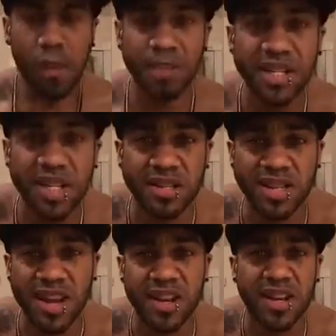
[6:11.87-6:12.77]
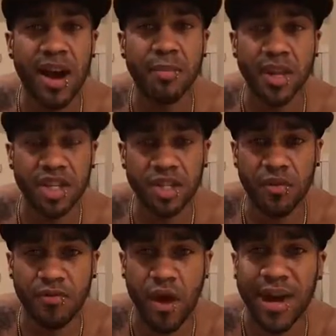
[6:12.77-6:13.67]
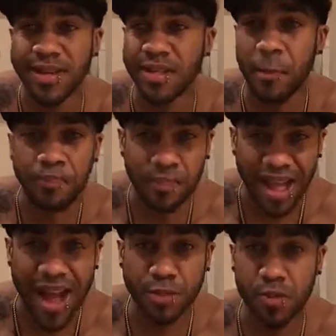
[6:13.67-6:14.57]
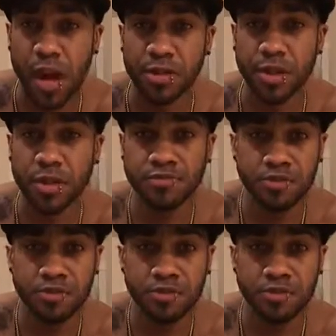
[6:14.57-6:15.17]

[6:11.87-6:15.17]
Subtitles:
Basically, it's any combination of fries, hash browns,